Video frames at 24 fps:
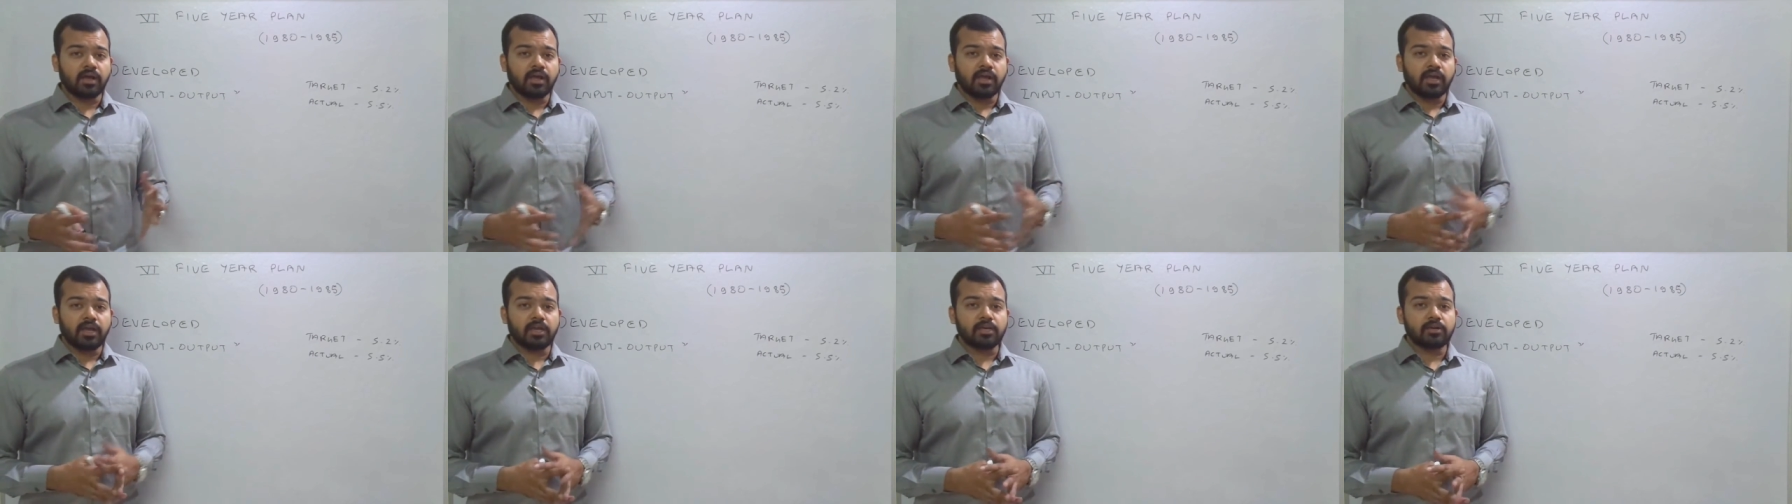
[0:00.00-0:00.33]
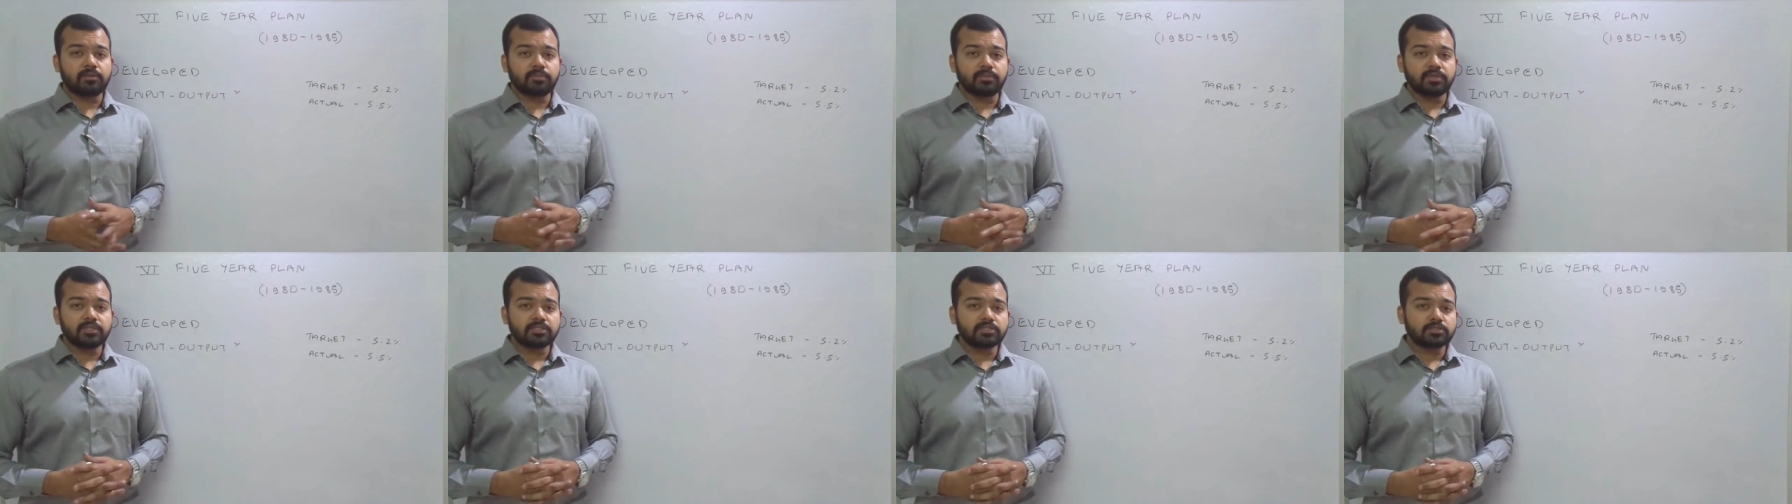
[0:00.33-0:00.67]
It
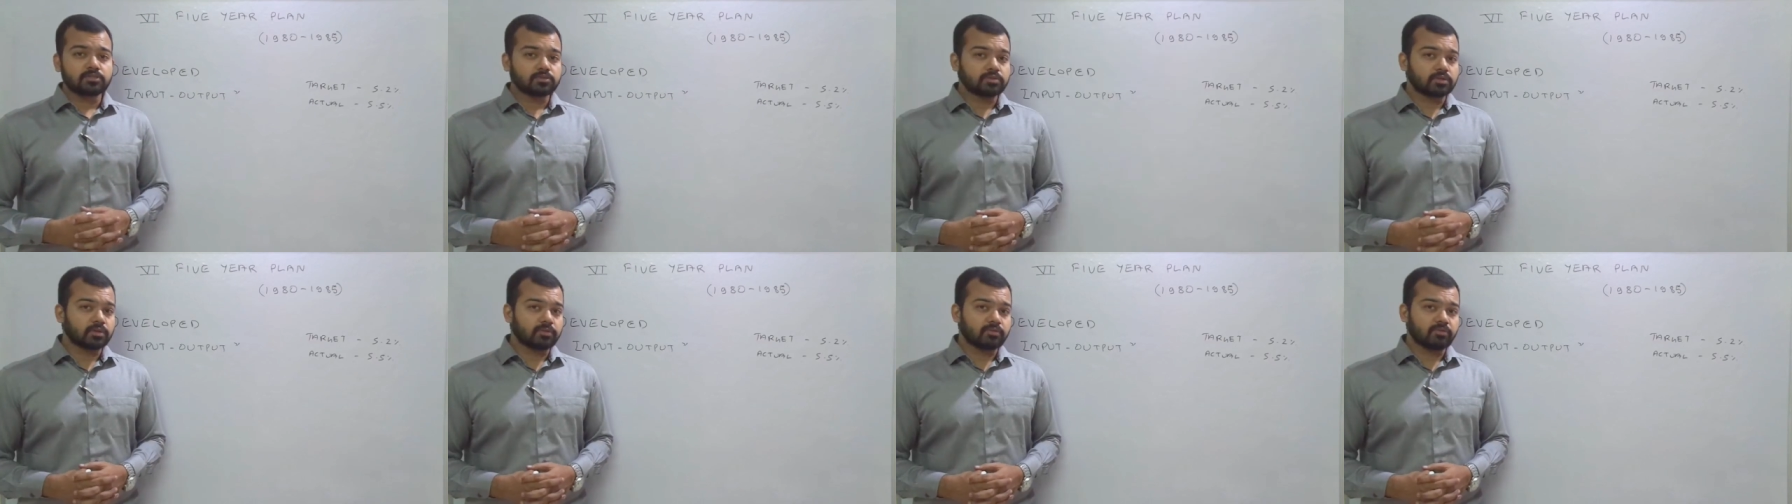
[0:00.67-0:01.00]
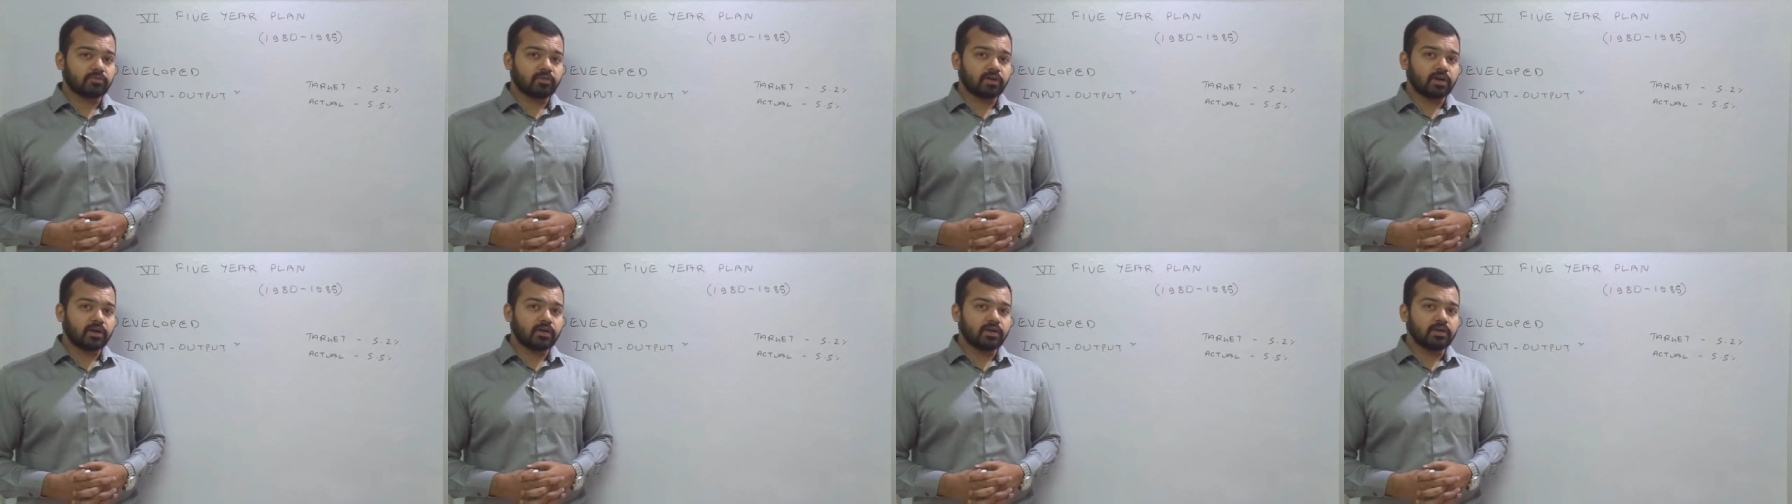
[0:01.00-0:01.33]
means to the
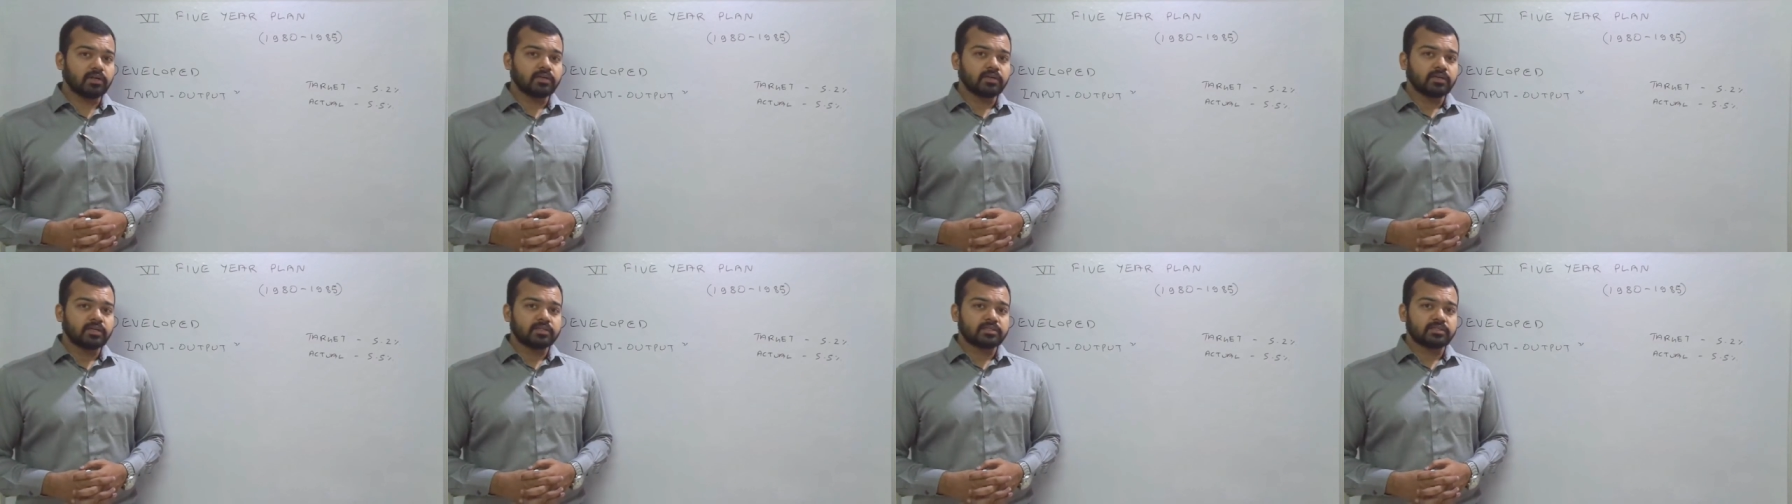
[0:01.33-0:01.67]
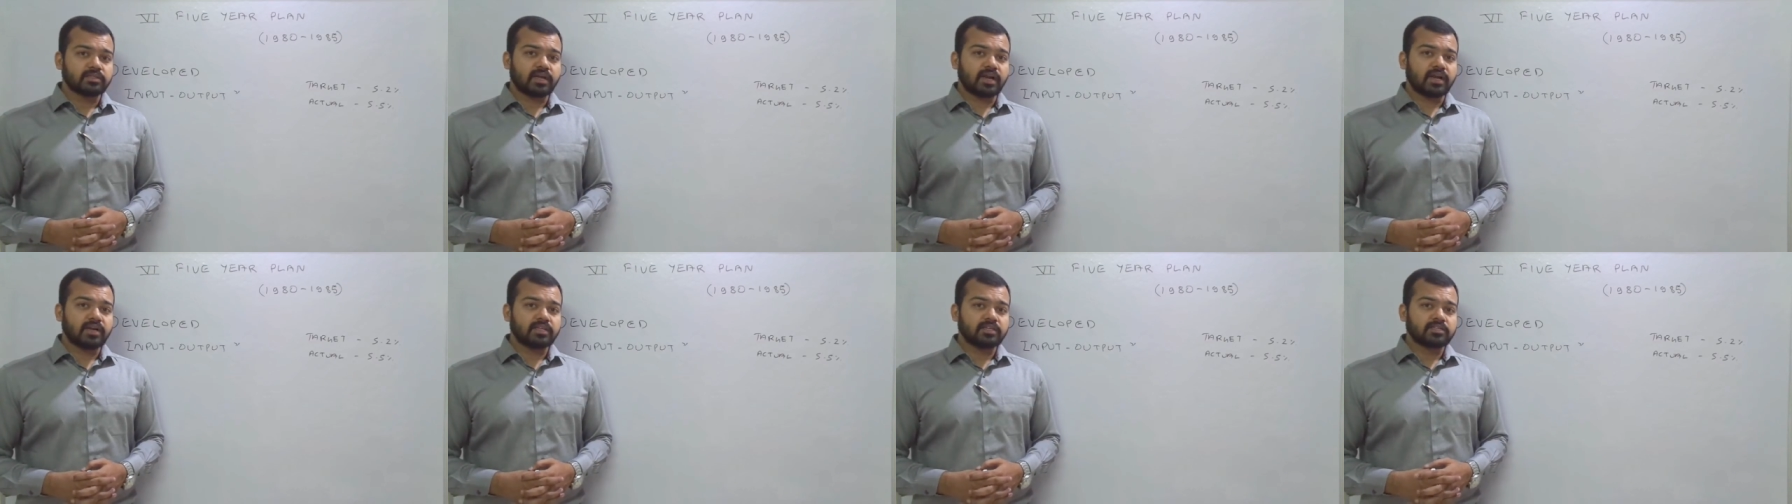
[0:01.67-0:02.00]
world
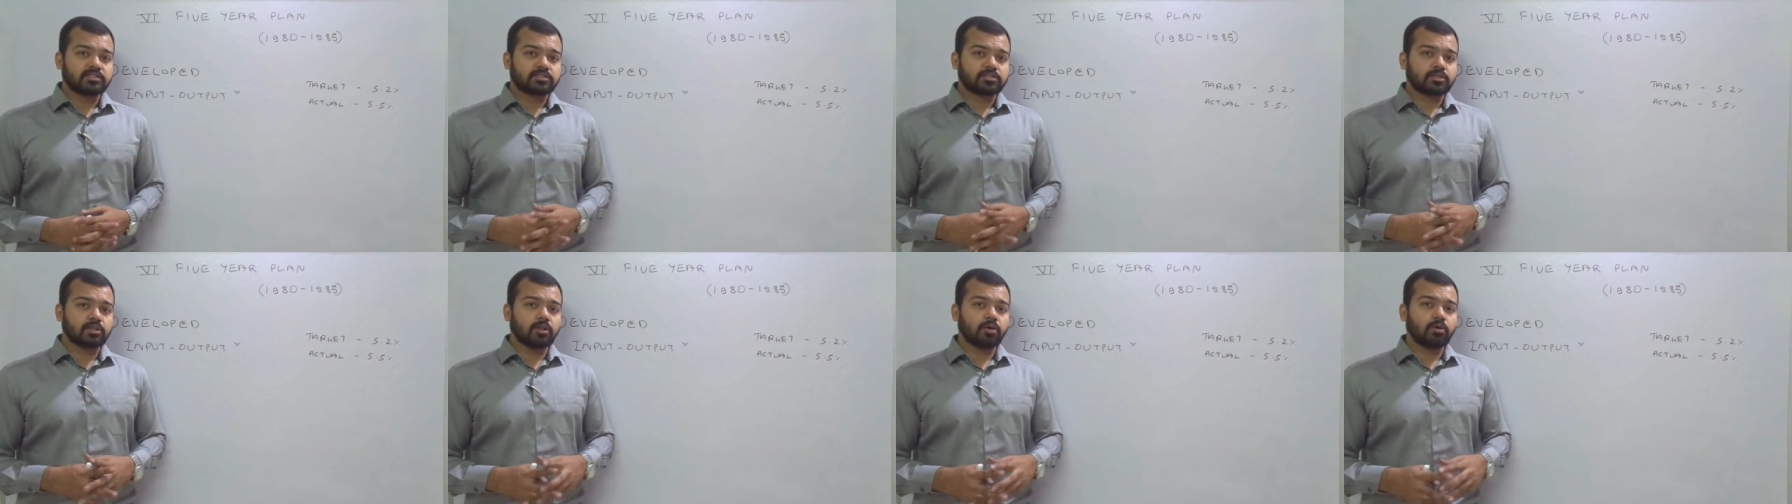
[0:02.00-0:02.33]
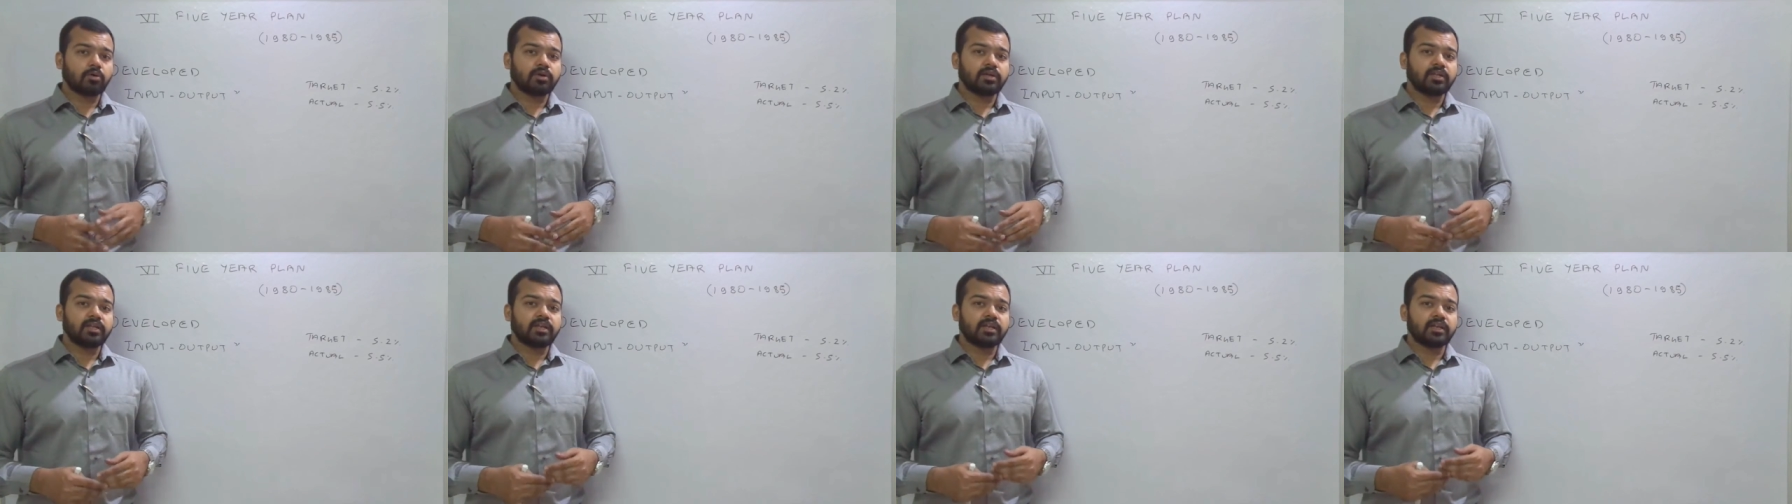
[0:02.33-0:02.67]
that
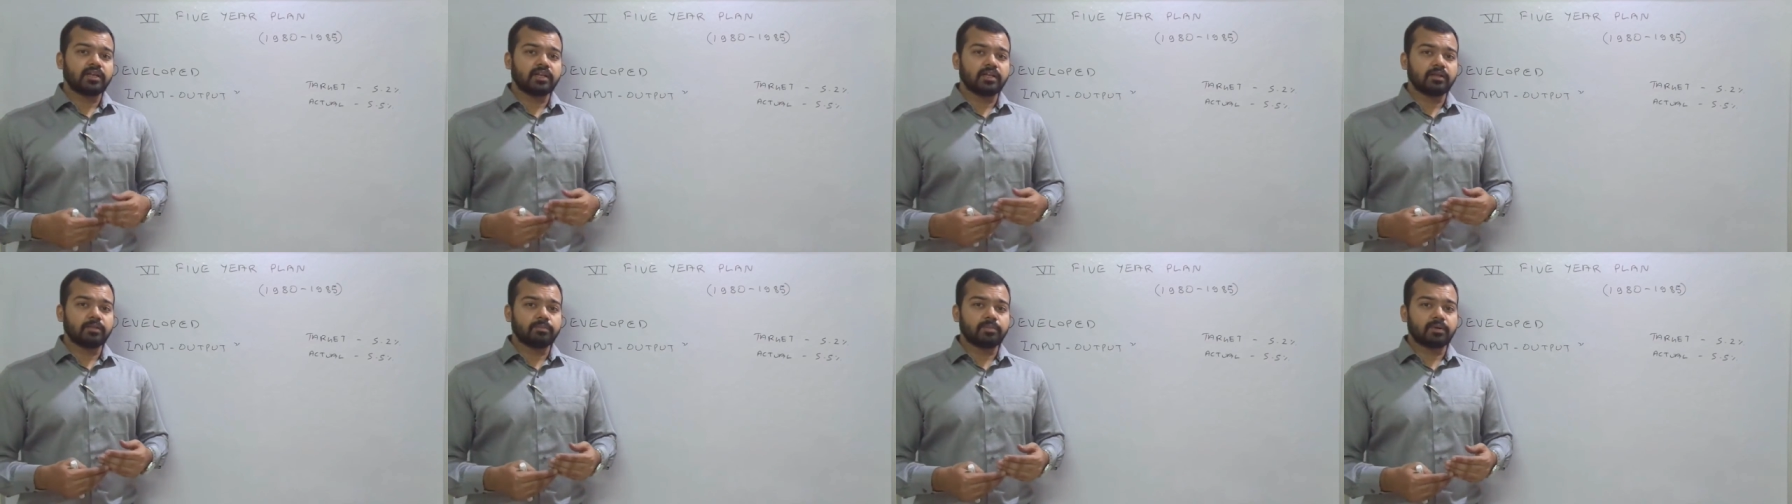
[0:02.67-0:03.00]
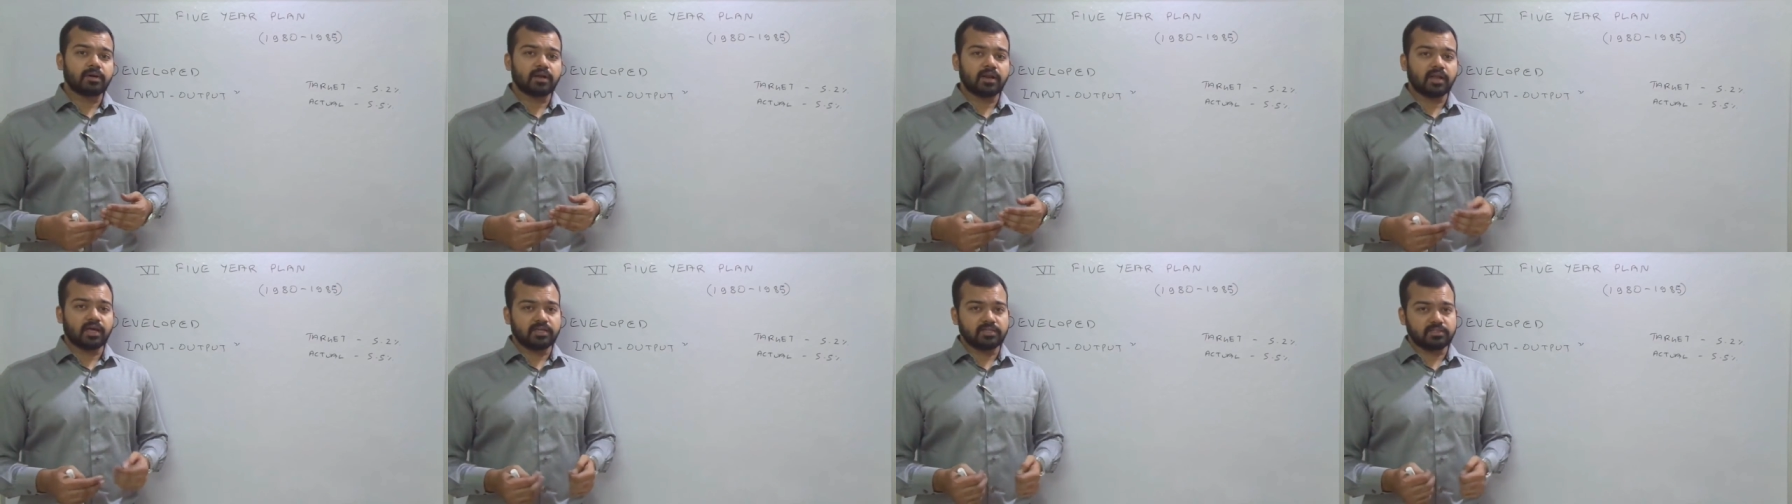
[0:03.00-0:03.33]
slowly
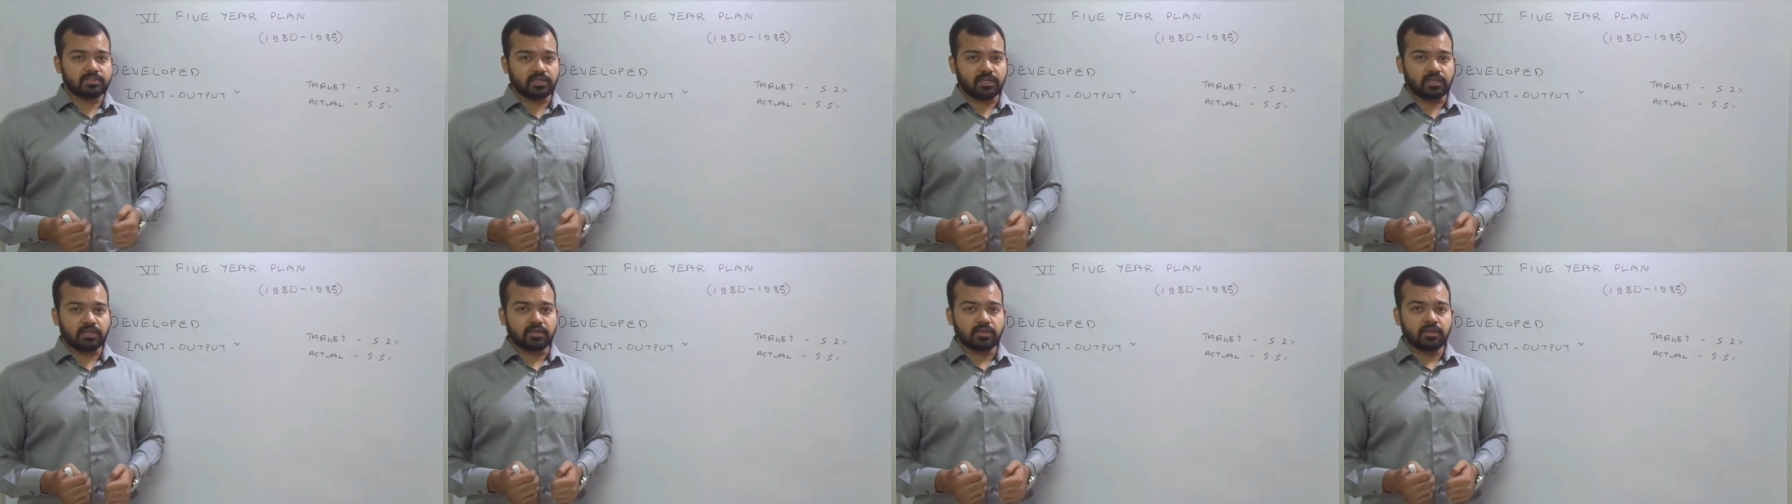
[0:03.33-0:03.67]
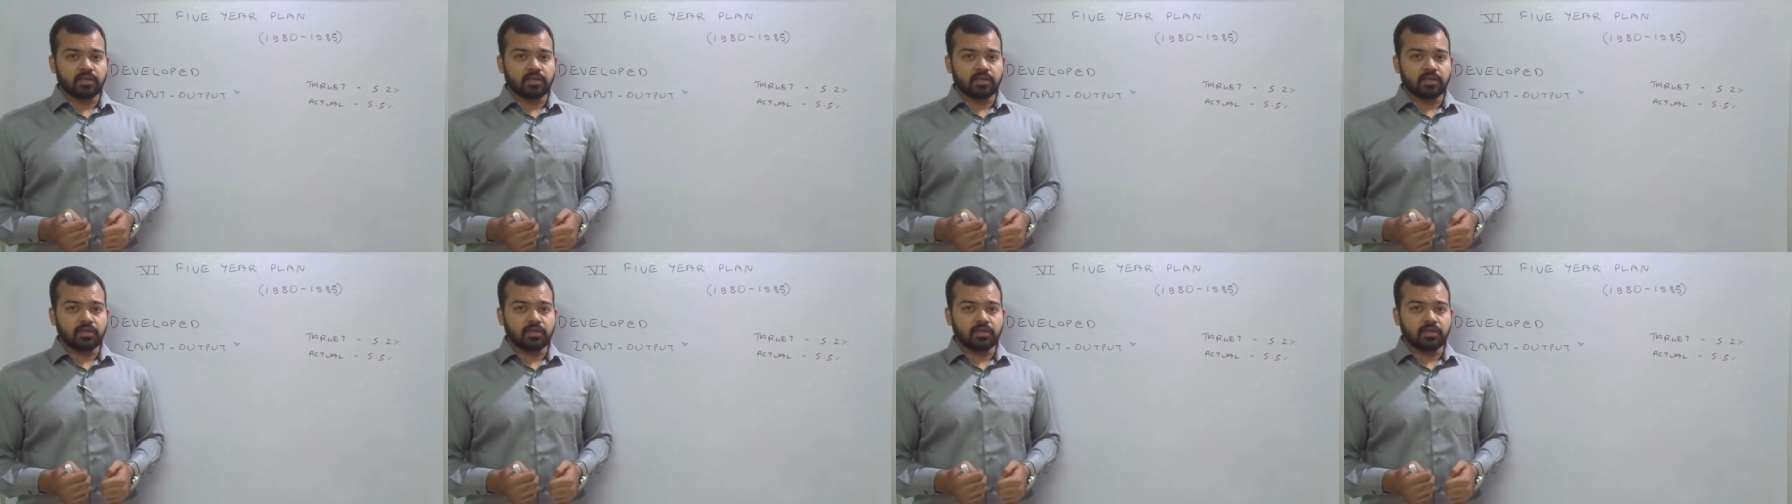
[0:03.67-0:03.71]
liberalizing.